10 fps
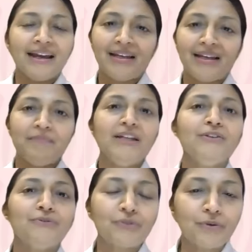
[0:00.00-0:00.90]
had
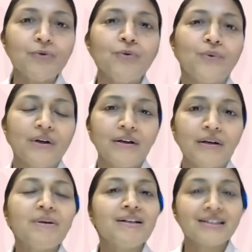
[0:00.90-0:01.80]
been through a
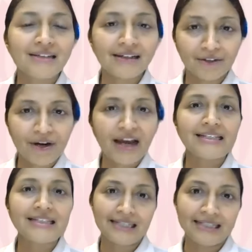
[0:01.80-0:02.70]
personal
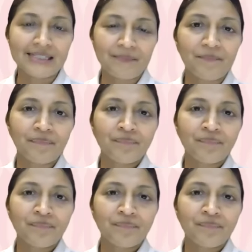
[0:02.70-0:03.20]
crisis,